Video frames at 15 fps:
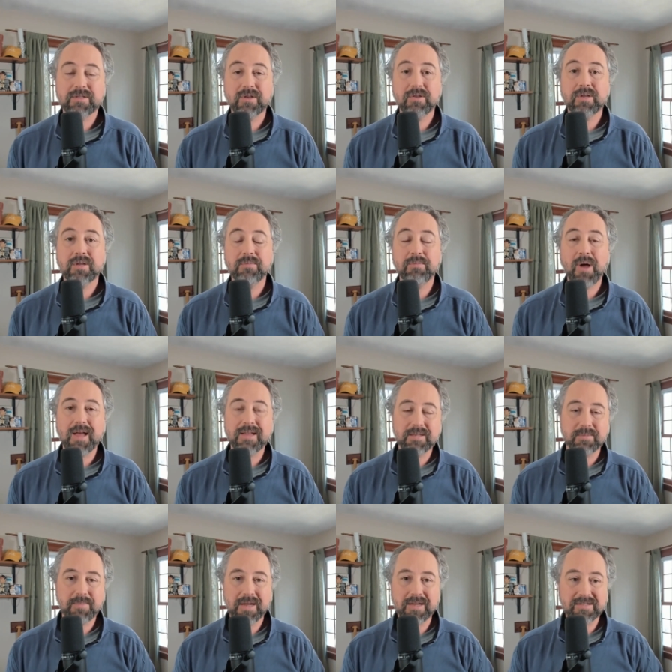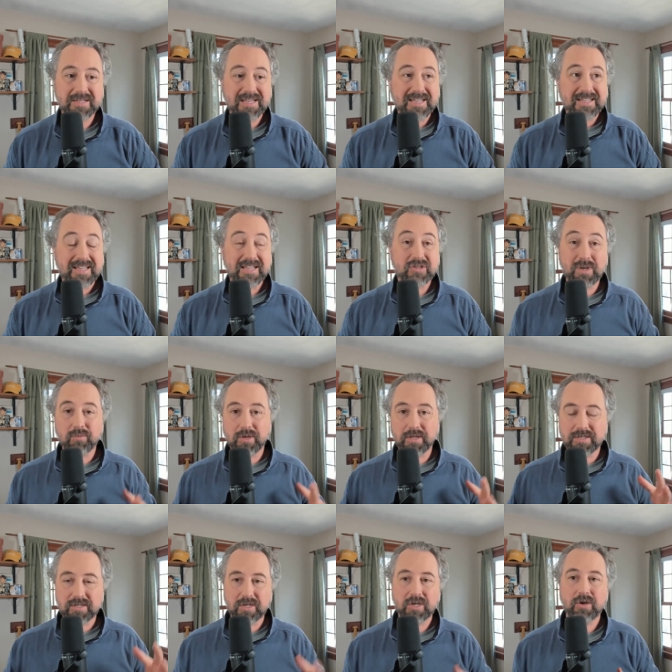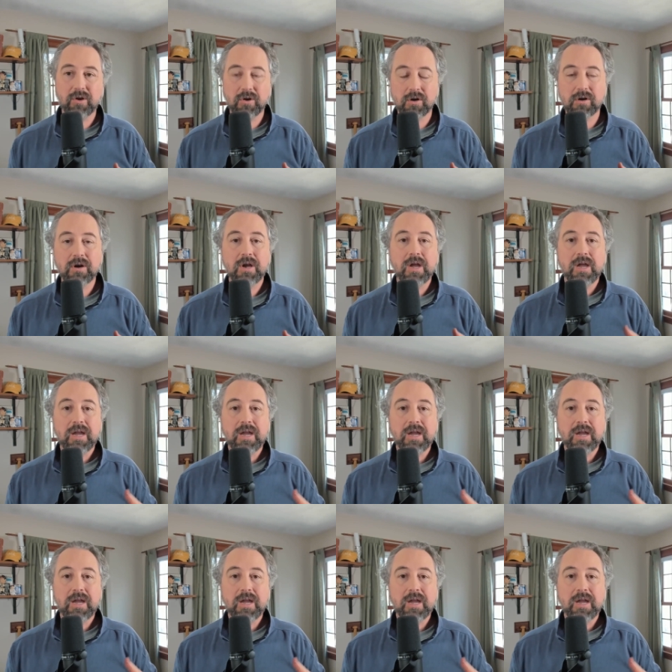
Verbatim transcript: So the deposit base is really secure